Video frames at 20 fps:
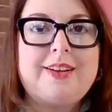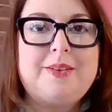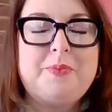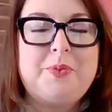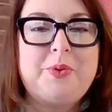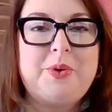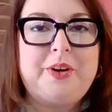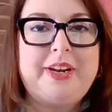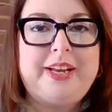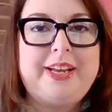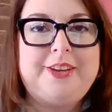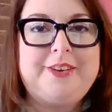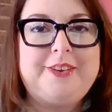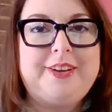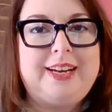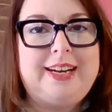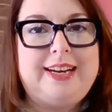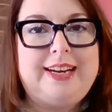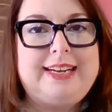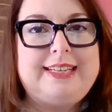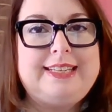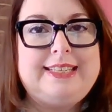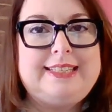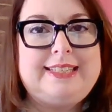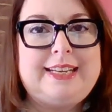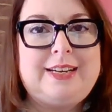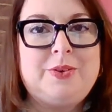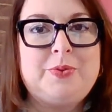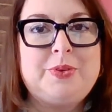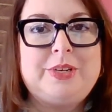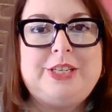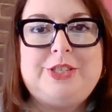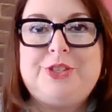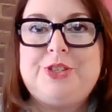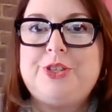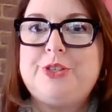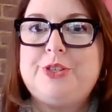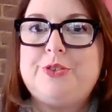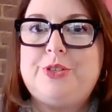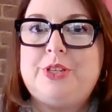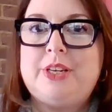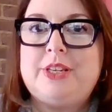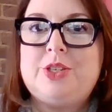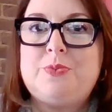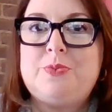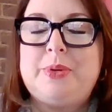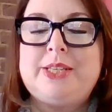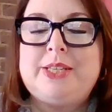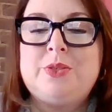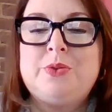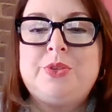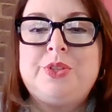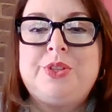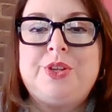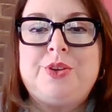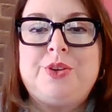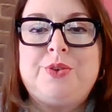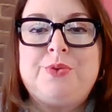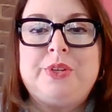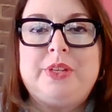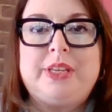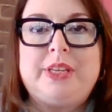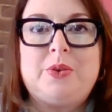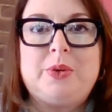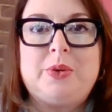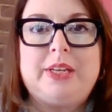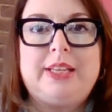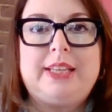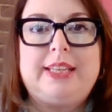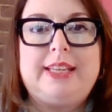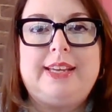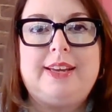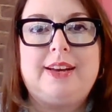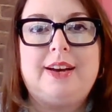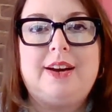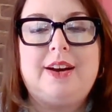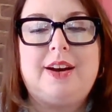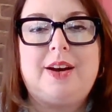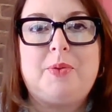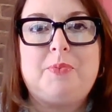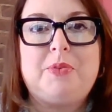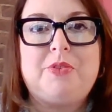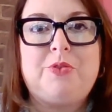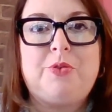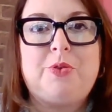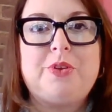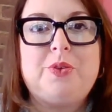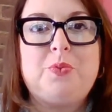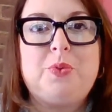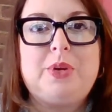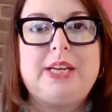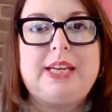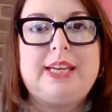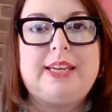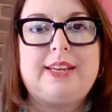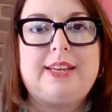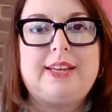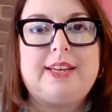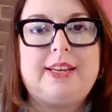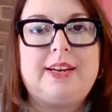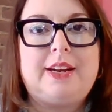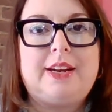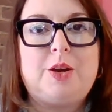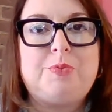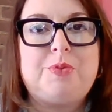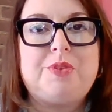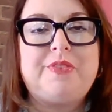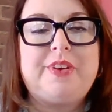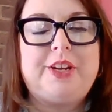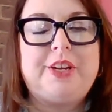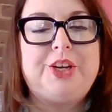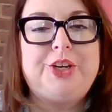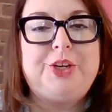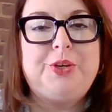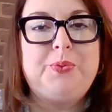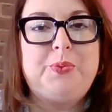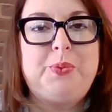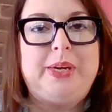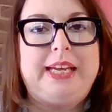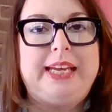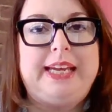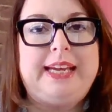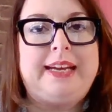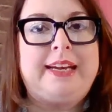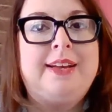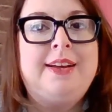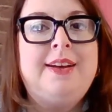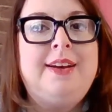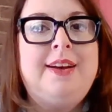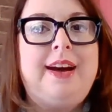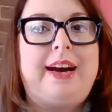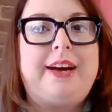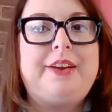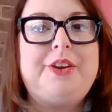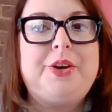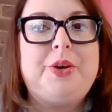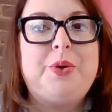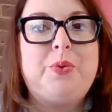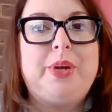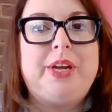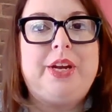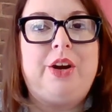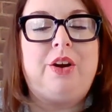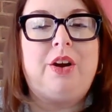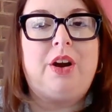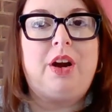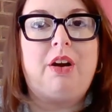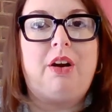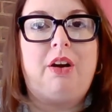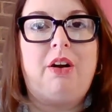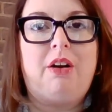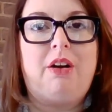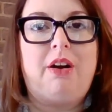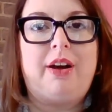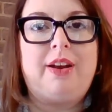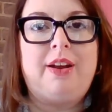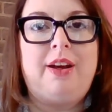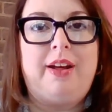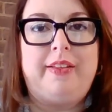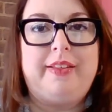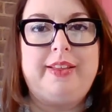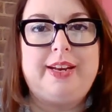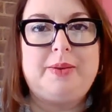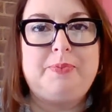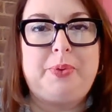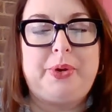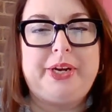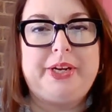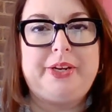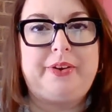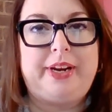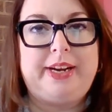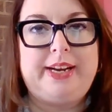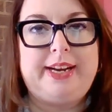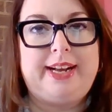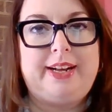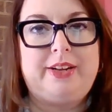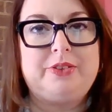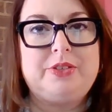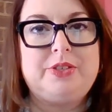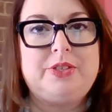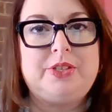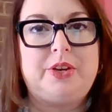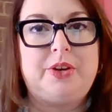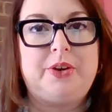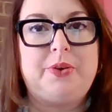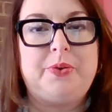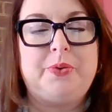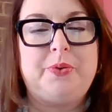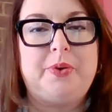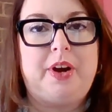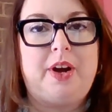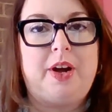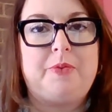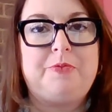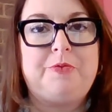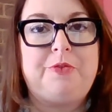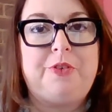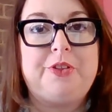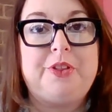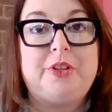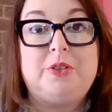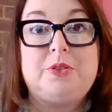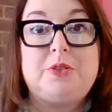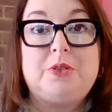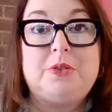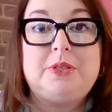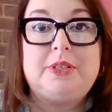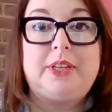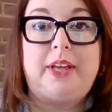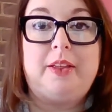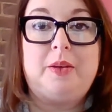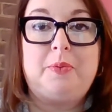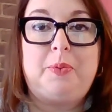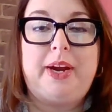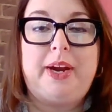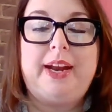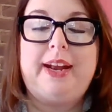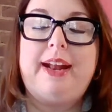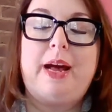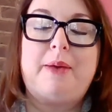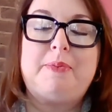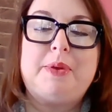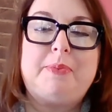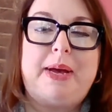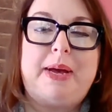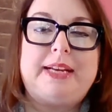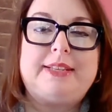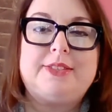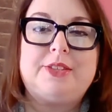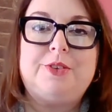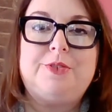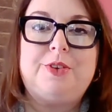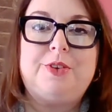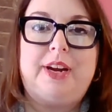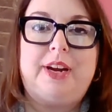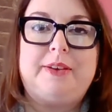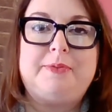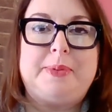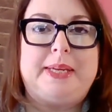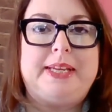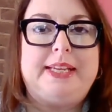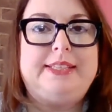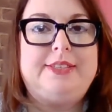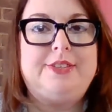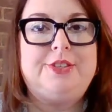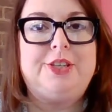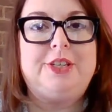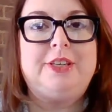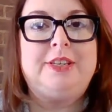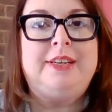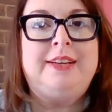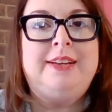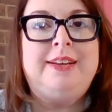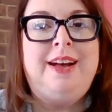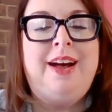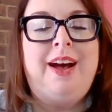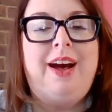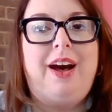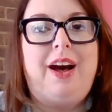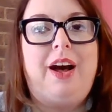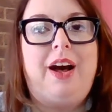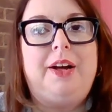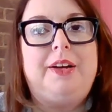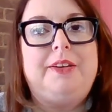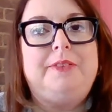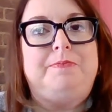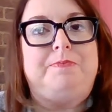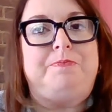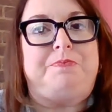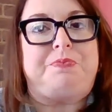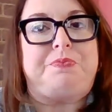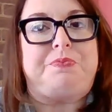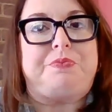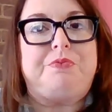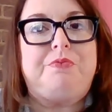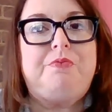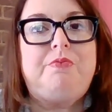Good morning, you guys. I wanted to touch base with you really quickly before the weekend. I hope you've had a good week. I know we are on holiday break right now, so for those who celebrate, happy Passover, happy Easter. I